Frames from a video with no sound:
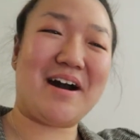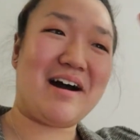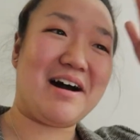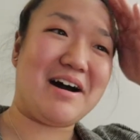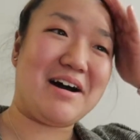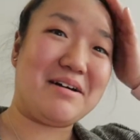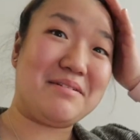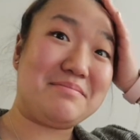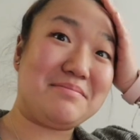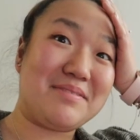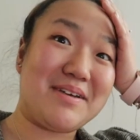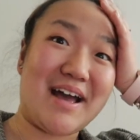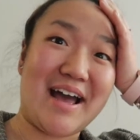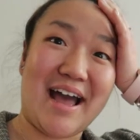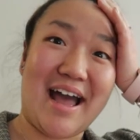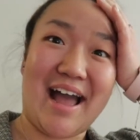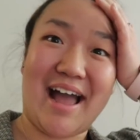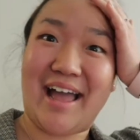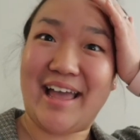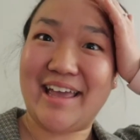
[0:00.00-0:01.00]
Um,
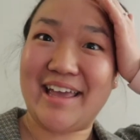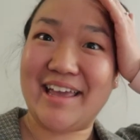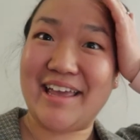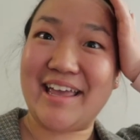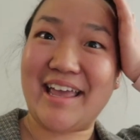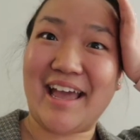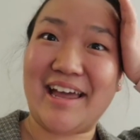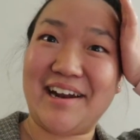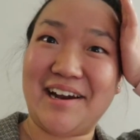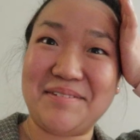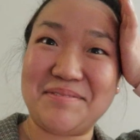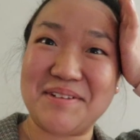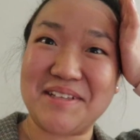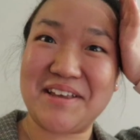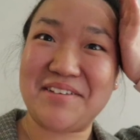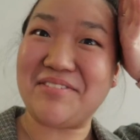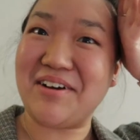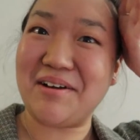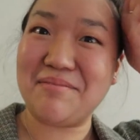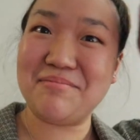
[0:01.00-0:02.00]
I cannot
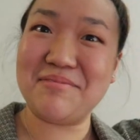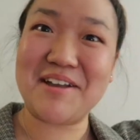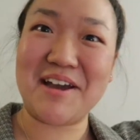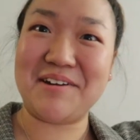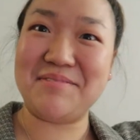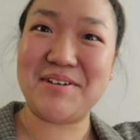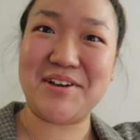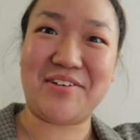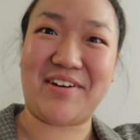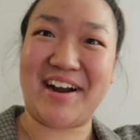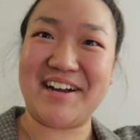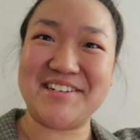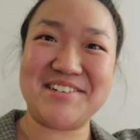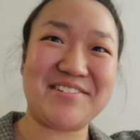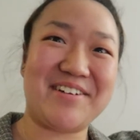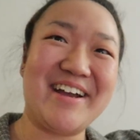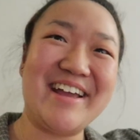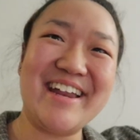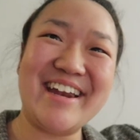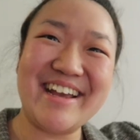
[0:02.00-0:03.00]
believe I'm gonna be
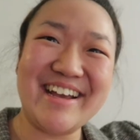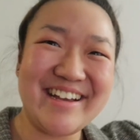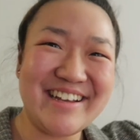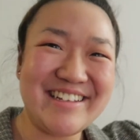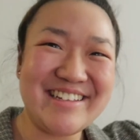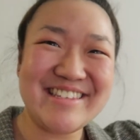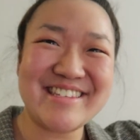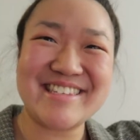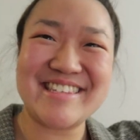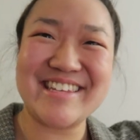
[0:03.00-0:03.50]
graduating